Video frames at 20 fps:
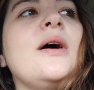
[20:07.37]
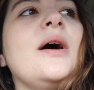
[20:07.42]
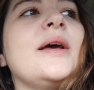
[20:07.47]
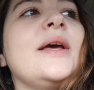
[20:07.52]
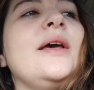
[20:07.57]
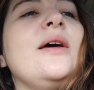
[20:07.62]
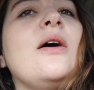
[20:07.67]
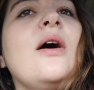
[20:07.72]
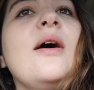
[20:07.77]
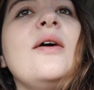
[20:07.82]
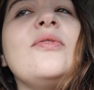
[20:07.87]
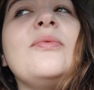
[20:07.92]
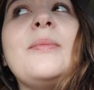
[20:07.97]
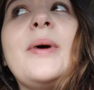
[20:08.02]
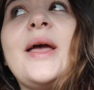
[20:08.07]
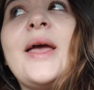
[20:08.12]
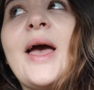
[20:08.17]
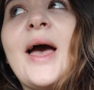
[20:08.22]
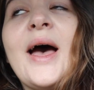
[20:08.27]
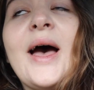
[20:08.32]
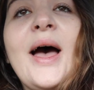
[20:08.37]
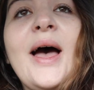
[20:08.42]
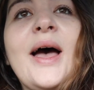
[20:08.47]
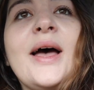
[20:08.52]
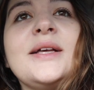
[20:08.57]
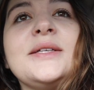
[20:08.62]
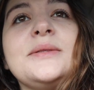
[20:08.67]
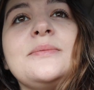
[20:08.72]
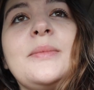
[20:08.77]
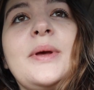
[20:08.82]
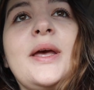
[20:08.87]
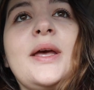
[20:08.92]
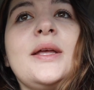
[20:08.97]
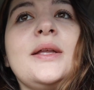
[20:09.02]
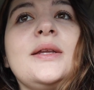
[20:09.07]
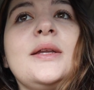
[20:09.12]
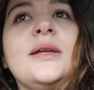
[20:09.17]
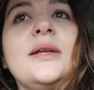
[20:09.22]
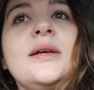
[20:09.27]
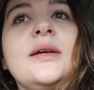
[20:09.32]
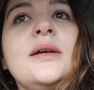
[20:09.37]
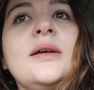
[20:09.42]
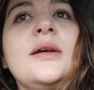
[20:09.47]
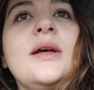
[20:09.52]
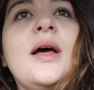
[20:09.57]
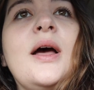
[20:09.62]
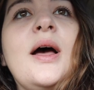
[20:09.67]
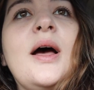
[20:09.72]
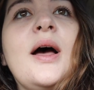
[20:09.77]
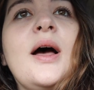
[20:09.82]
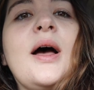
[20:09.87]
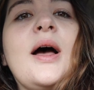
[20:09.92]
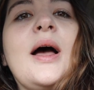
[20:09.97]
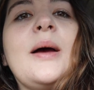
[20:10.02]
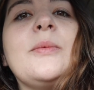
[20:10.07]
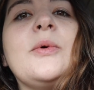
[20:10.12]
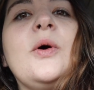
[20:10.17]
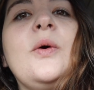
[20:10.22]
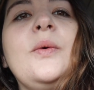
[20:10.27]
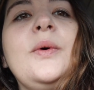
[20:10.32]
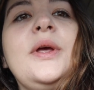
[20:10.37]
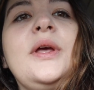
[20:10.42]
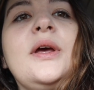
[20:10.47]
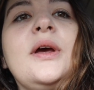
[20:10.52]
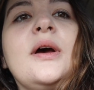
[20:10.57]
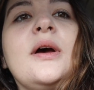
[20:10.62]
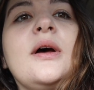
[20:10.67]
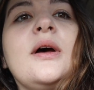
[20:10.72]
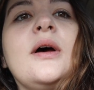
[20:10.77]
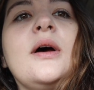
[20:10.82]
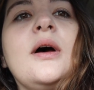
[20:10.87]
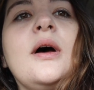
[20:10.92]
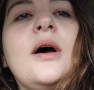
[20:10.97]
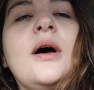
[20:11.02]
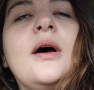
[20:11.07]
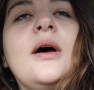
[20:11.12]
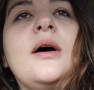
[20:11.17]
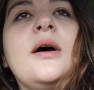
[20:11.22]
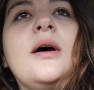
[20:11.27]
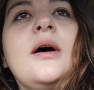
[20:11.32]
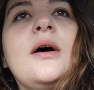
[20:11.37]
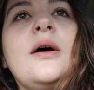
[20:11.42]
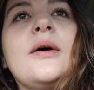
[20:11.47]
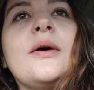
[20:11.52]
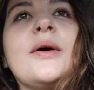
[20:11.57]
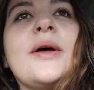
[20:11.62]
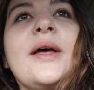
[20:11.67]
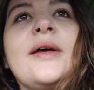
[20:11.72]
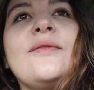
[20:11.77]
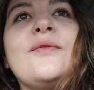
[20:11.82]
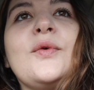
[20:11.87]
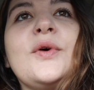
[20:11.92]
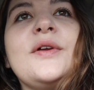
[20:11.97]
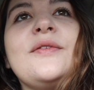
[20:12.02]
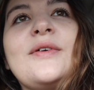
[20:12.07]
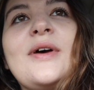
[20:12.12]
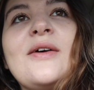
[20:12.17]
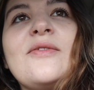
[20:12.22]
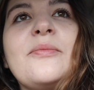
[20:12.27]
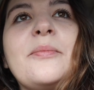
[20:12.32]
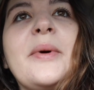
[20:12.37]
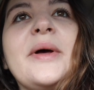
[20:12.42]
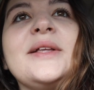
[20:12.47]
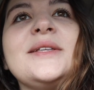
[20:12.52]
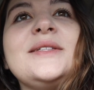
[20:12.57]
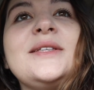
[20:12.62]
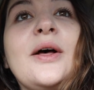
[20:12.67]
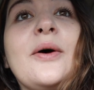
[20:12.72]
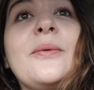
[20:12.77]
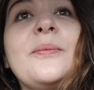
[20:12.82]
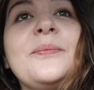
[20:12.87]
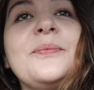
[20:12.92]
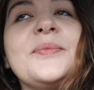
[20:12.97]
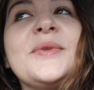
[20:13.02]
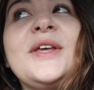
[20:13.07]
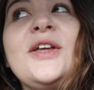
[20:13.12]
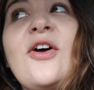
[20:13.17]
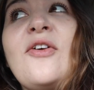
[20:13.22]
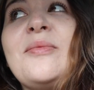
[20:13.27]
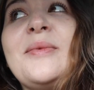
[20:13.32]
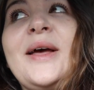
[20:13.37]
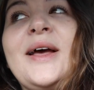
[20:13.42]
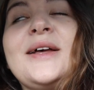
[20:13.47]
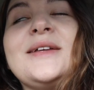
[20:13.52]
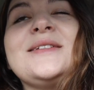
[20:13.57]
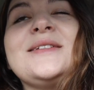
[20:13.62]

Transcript: God, get off my ass, man. I'm going, okay, 45, but still, get off my